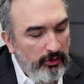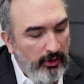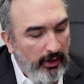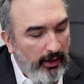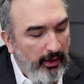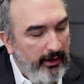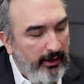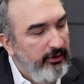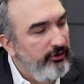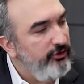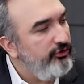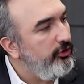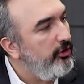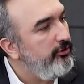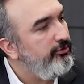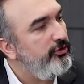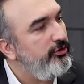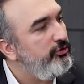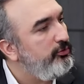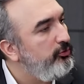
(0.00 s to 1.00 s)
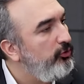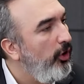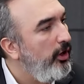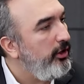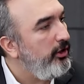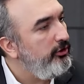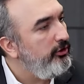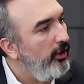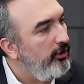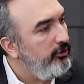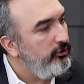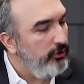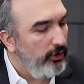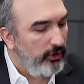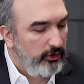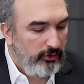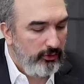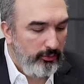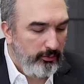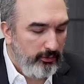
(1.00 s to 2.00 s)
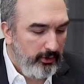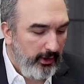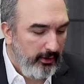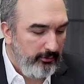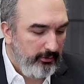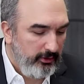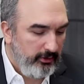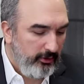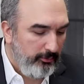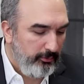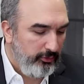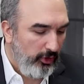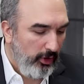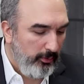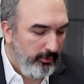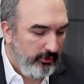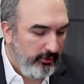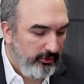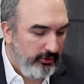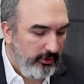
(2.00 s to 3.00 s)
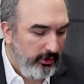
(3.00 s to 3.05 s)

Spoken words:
any surface water not to accumulate in the property.